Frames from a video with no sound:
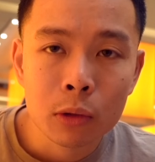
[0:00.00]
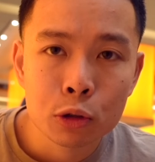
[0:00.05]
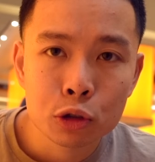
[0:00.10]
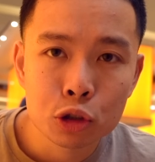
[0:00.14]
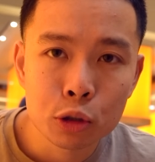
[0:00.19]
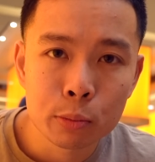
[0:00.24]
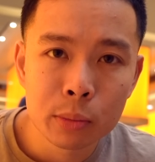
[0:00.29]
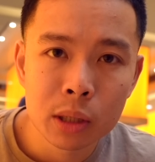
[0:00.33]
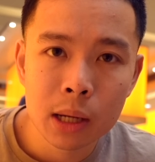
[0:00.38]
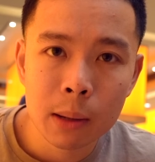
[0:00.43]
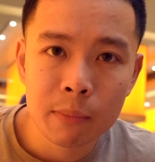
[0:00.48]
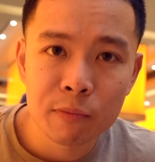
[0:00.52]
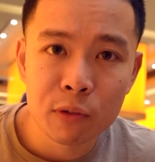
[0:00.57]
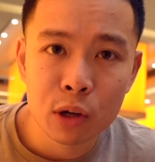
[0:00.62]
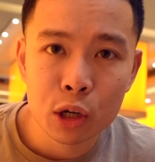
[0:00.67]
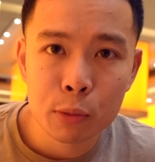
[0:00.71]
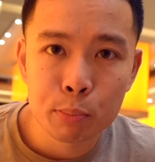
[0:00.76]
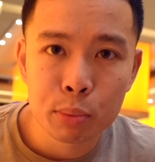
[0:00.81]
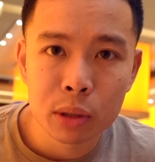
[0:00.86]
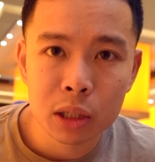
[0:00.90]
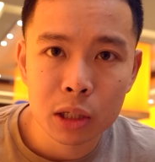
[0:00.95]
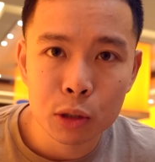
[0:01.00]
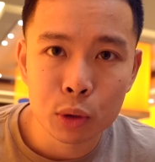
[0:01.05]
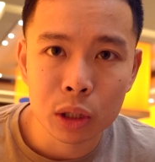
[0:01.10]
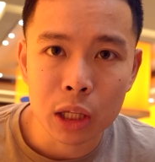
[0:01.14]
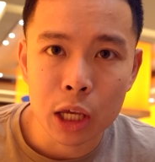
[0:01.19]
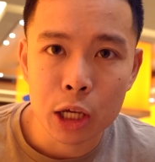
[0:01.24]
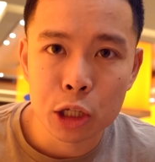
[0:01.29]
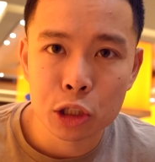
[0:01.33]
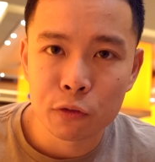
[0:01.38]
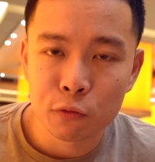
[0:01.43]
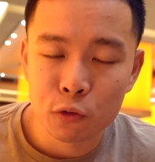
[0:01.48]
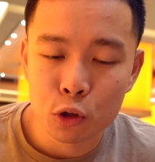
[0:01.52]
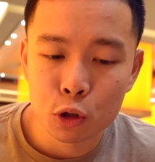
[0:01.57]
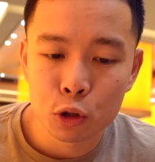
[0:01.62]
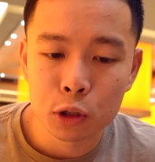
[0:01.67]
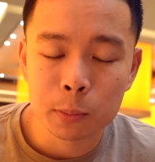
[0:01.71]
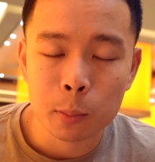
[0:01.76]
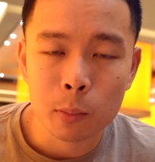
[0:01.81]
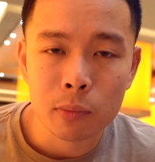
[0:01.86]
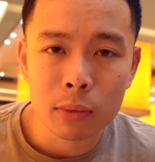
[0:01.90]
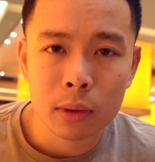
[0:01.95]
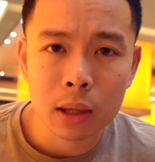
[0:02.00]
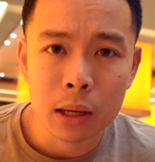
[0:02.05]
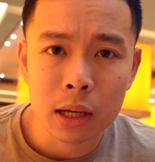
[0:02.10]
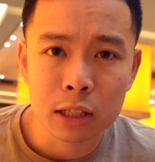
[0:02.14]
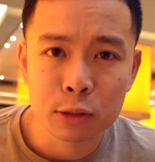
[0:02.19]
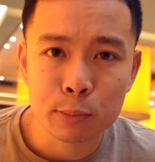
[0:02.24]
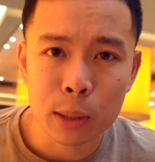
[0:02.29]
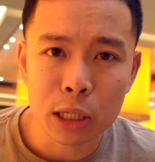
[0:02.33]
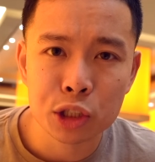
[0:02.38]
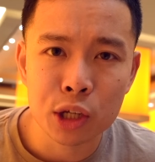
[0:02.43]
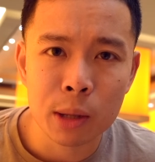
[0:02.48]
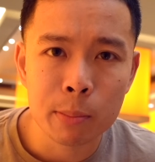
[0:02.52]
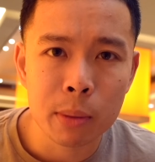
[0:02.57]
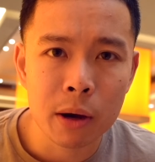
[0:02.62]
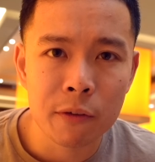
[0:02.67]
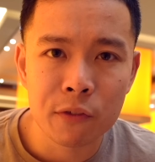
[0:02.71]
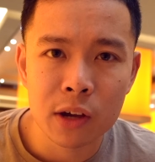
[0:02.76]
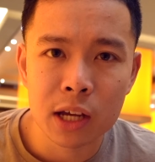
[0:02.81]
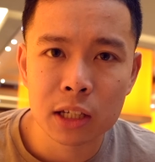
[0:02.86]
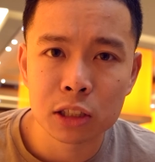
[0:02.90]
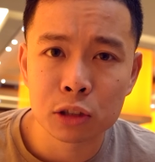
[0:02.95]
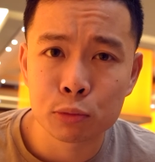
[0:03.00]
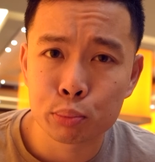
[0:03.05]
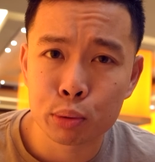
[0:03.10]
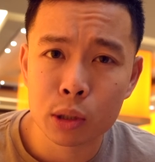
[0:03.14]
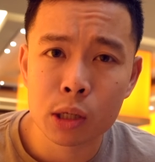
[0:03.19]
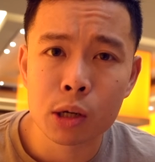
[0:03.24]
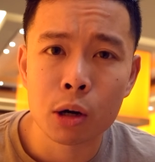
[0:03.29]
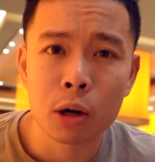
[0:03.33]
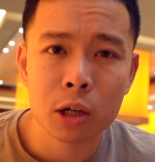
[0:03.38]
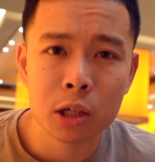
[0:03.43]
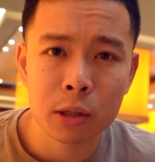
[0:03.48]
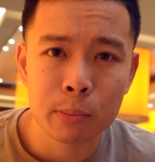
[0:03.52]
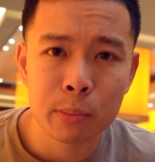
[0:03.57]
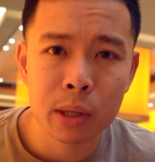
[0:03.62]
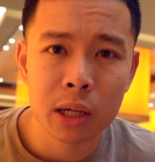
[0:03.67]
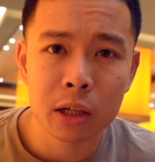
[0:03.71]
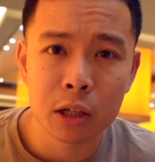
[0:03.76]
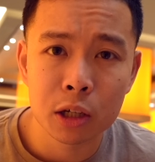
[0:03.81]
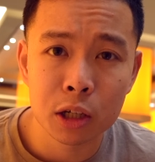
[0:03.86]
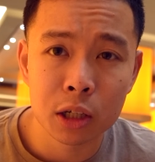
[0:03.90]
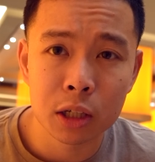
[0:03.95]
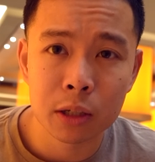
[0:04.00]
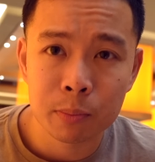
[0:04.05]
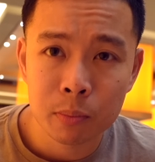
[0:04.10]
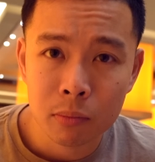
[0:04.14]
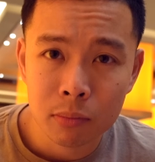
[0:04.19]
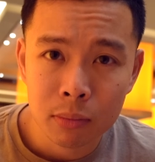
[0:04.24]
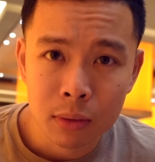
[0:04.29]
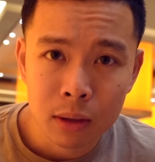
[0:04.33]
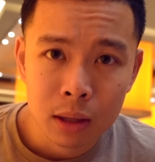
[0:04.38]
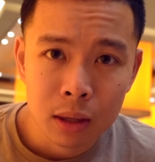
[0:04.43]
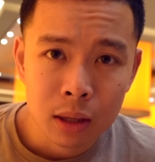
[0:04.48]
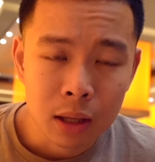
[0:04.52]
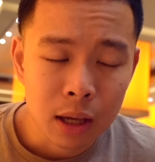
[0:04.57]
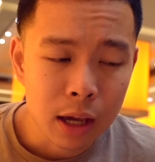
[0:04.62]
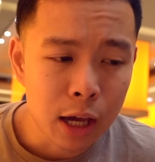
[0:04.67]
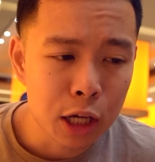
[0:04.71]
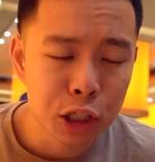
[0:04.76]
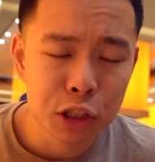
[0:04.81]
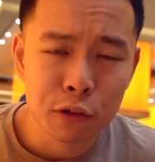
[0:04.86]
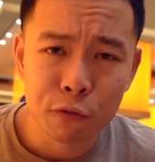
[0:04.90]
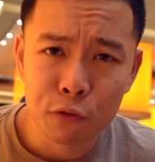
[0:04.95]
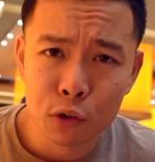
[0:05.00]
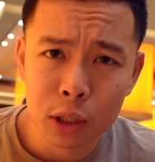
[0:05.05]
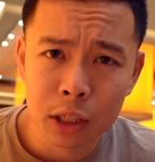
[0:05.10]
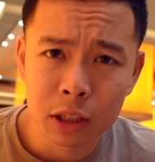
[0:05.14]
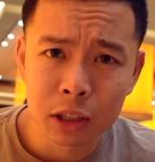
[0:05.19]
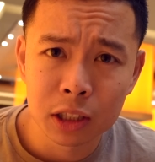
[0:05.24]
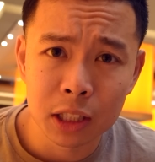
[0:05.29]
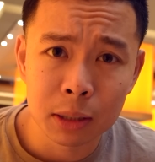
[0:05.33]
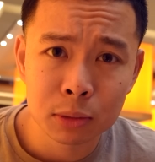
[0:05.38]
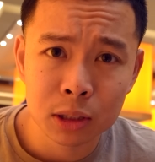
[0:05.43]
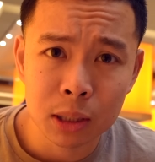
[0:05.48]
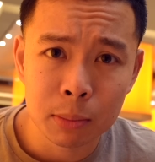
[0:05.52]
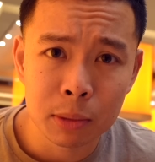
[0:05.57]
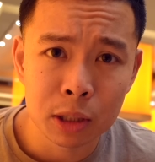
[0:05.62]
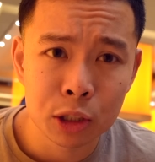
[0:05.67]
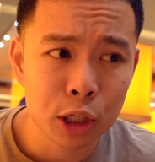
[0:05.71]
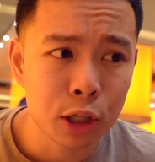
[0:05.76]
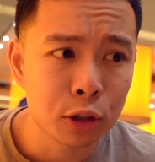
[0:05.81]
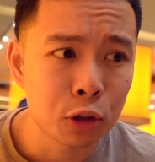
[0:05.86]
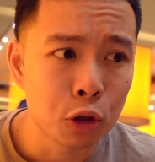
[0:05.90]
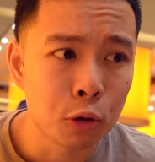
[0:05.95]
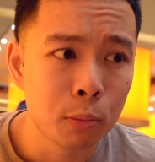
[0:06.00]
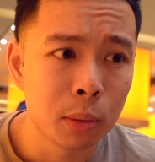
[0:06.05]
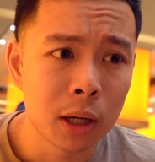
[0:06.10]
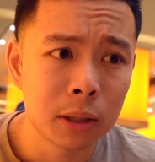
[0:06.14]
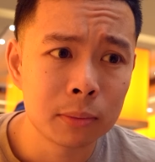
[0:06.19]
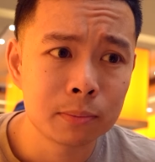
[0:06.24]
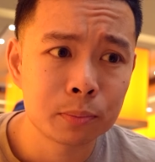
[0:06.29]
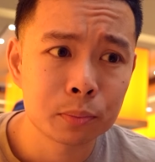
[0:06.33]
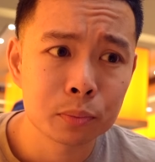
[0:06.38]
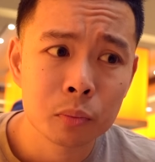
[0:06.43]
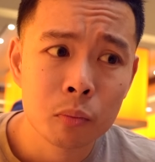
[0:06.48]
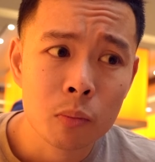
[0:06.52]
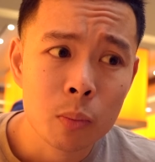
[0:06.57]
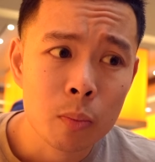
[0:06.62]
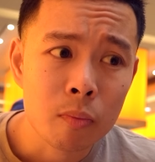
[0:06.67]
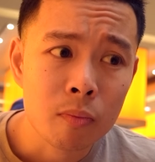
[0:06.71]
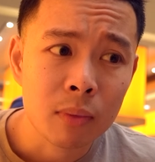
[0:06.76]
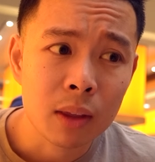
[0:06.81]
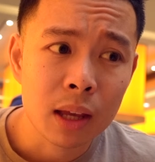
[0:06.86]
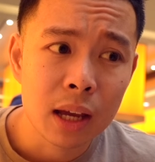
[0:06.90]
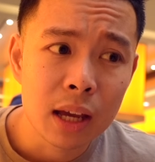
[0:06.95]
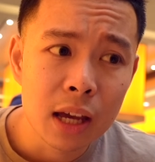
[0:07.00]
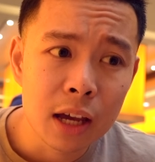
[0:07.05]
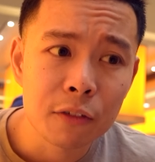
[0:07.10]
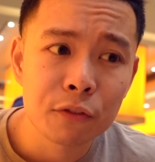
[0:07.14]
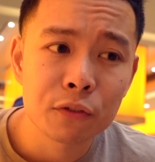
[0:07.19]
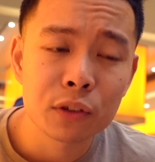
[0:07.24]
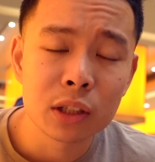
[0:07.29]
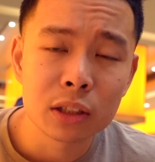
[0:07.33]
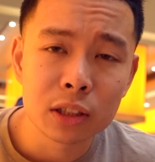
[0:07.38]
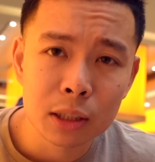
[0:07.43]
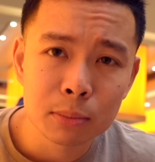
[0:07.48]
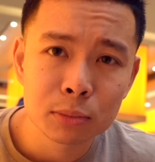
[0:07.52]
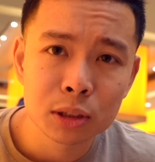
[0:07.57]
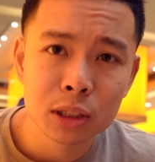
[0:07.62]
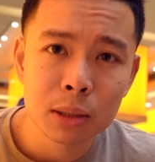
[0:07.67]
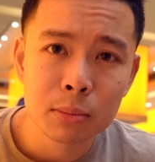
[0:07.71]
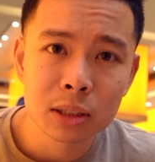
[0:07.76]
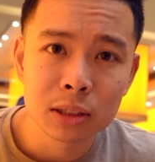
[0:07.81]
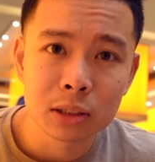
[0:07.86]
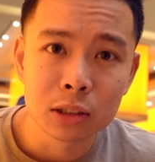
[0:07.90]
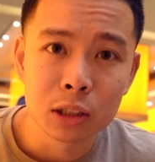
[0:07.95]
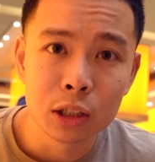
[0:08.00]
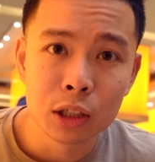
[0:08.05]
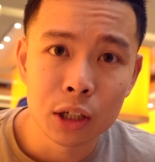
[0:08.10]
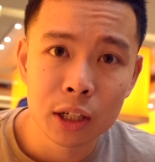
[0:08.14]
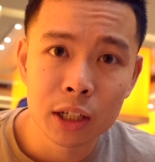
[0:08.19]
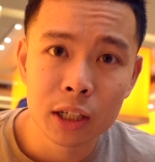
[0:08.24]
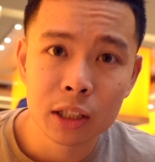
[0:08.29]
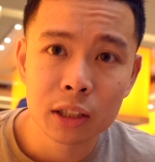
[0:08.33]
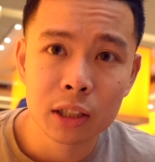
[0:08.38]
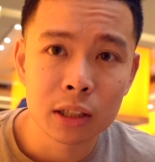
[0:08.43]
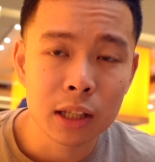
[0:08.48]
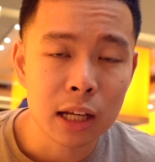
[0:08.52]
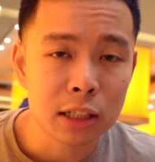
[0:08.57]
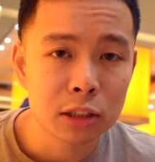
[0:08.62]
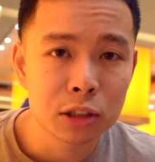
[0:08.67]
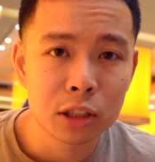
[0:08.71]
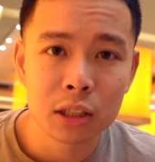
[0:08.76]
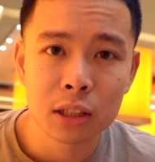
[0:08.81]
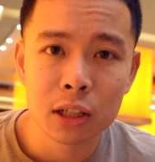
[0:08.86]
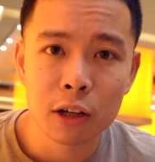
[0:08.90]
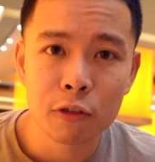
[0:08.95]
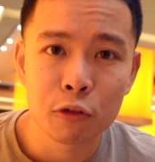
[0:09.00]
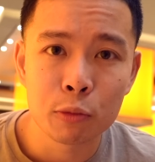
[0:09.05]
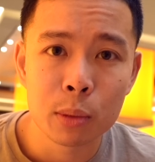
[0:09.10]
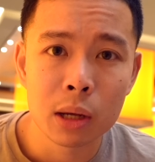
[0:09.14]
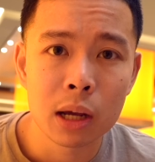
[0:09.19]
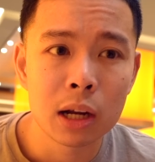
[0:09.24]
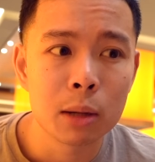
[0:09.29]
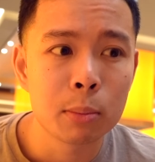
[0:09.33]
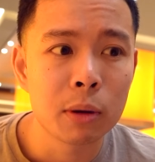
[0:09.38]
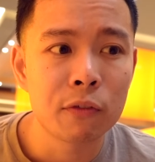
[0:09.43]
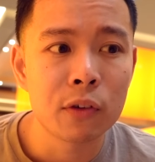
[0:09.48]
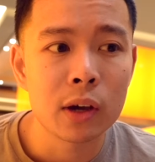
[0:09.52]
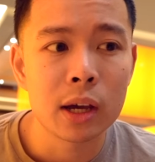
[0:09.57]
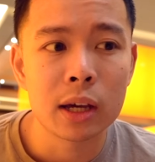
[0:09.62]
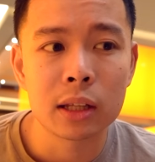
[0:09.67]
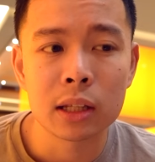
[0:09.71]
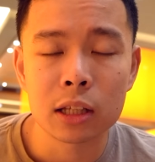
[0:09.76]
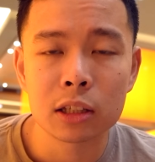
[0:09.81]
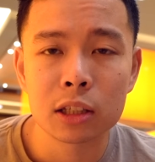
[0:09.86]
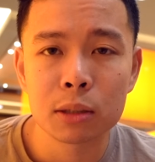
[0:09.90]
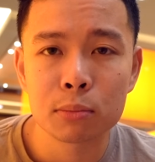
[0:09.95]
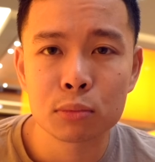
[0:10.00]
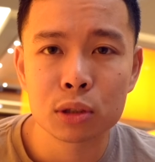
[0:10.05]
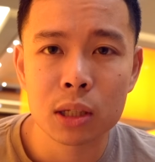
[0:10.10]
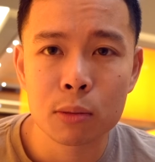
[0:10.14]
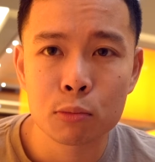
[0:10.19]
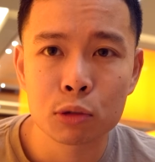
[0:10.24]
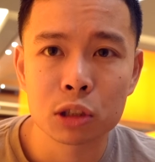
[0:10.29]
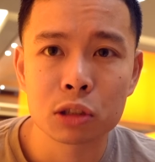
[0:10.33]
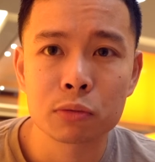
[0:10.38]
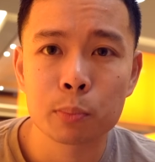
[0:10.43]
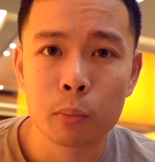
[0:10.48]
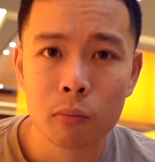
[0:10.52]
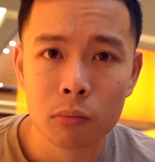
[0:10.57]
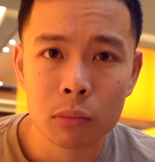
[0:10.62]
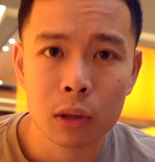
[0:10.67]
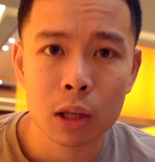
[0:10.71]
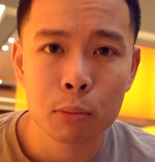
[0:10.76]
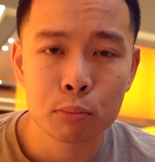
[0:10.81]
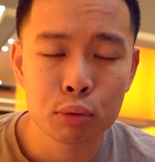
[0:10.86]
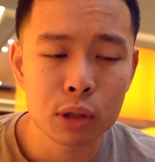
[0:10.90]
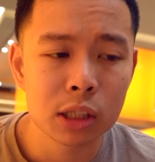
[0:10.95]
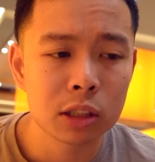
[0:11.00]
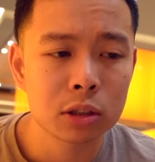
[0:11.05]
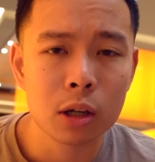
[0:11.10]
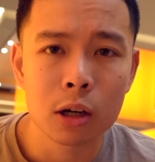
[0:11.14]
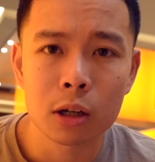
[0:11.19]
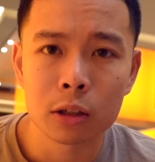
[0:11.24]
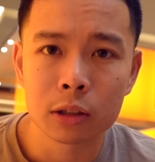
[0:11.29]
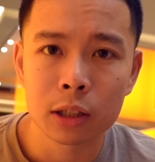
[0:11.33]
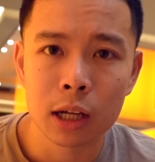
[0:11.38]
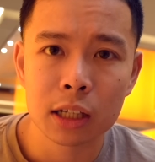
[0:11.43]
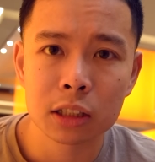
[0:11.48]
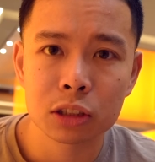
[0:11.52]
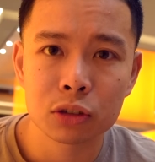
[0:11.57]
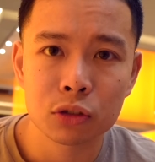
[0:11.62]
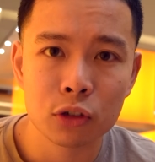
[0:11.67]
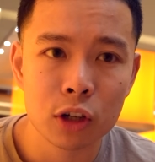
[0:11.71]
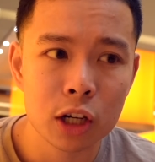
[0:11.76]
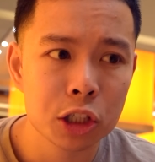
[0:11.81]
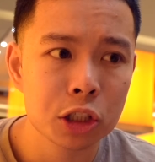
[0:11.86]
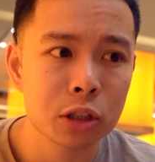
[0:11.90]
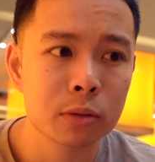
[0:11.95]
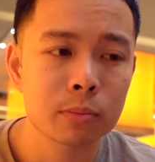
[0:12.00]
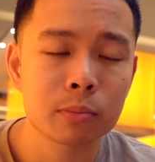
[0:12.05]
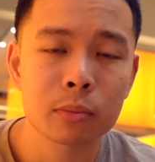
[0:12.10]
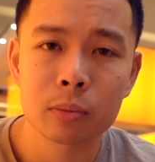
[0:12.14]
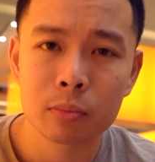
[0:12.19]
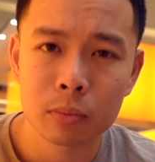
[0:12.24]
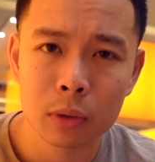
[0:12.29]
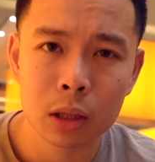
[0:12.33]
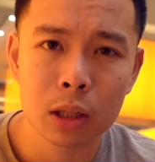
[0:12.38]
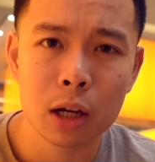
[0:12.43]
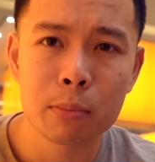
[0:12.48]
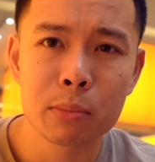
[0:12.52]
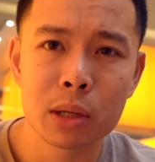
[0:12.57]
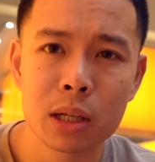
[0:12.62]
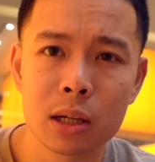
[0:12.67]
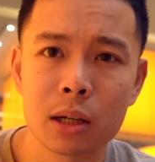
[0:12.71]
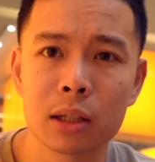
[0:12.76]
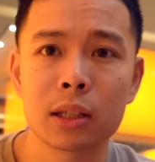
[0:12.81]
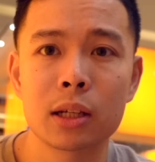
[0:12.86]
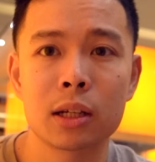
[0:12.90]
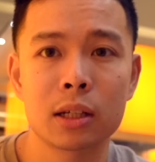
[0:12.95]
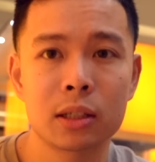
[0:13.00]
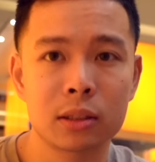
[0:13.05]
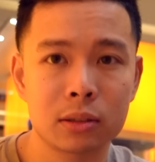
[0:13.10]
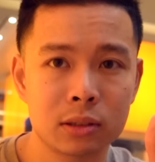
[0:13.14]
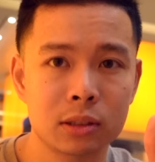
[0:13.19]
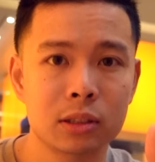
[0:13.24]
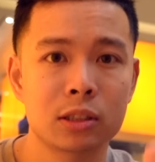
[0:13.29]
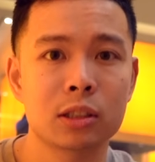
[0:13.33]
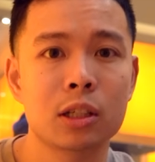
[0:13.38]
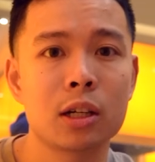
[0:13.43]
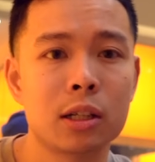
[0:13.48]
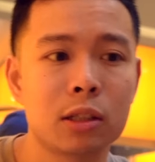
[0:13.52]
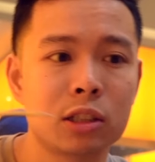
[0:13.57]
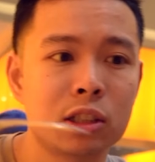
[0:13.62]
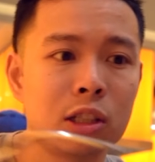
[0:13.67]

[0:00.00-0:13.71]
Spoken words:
So me, I'm very picky with Asian food, especially at buffets. It's pretty hard to make good Asian food and dim sum in general, but if the dim sum is good, then that's good enough for me at a buffet. And that dim sum was pretty solid, nice, fresh, a lot of meat on there. It's good.